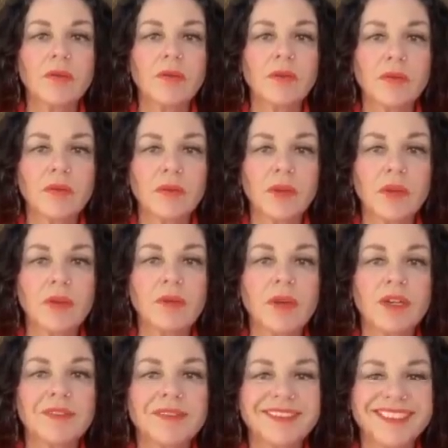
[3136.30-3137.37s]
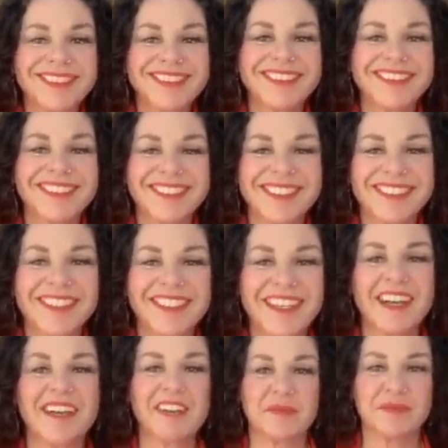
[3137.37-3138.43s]

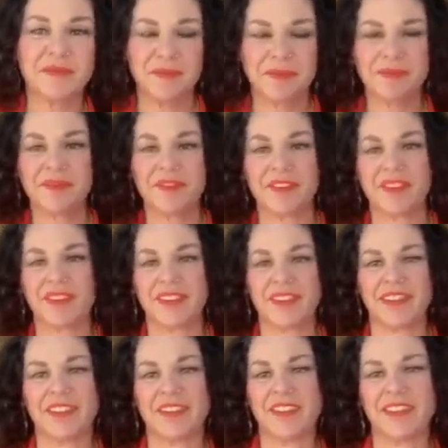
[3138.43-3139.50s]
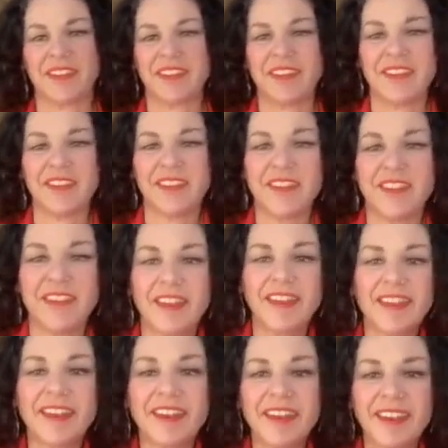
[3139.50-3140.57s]

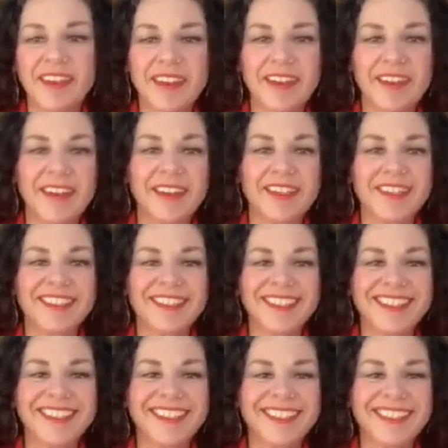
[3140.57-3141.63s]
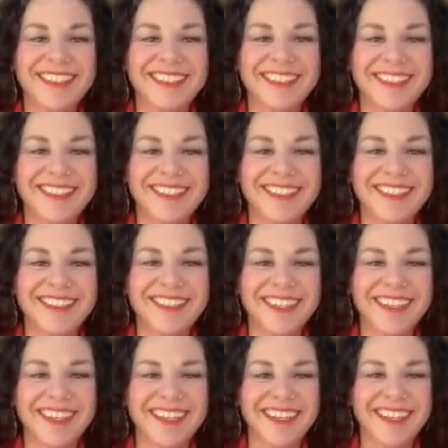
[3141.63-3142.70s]

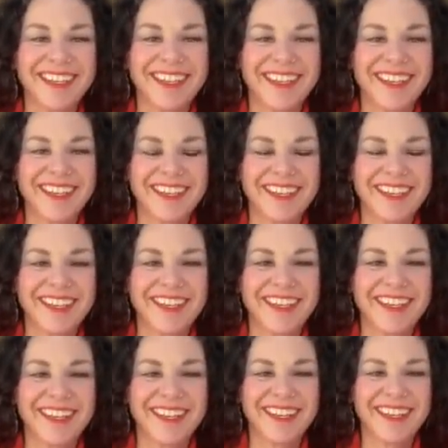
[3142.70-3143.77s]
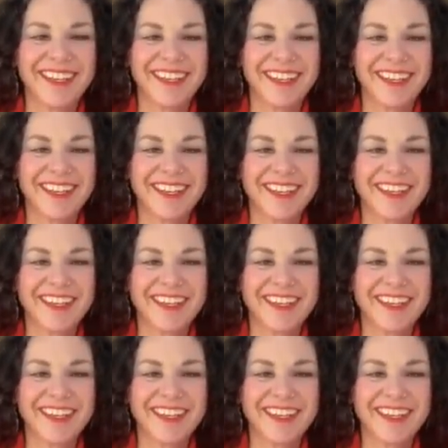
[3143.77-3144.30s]
The person shown says nothing.